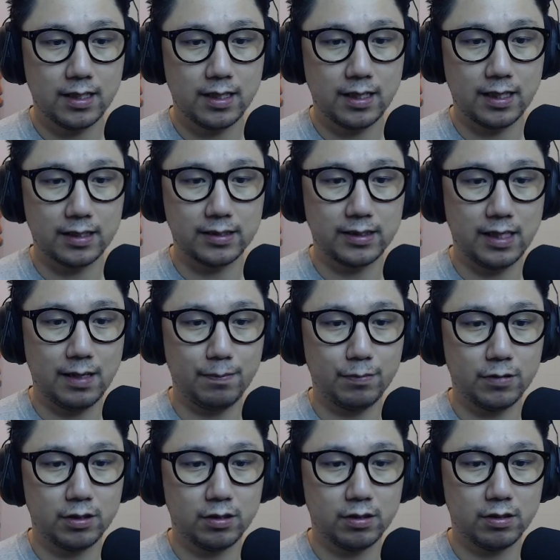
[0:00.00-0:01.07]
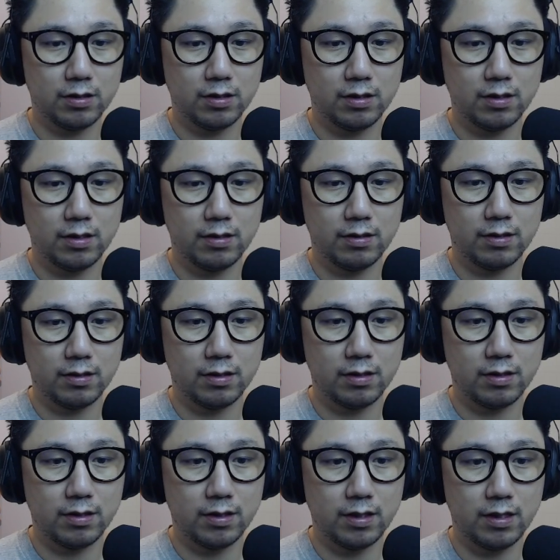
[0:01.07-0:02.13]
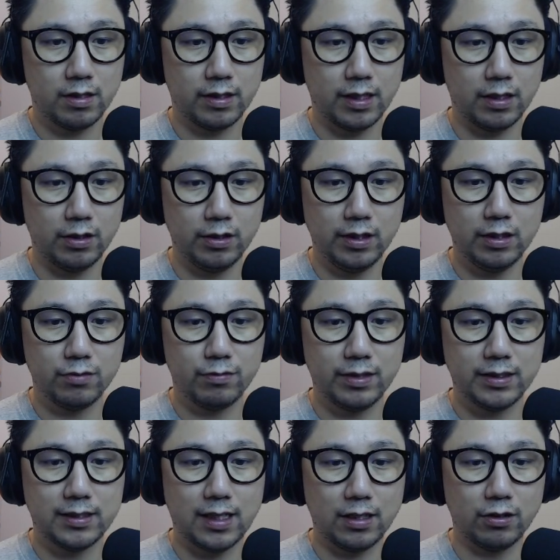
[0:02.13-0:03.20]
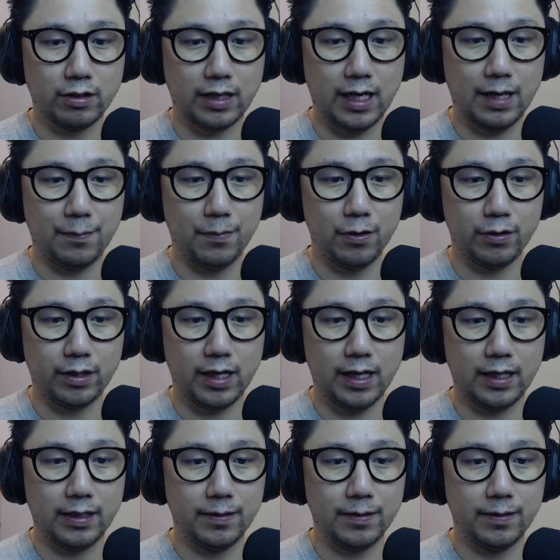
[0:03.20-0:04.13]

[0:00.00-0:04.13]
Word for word: accept. Okay, you need to restart your game. Okay.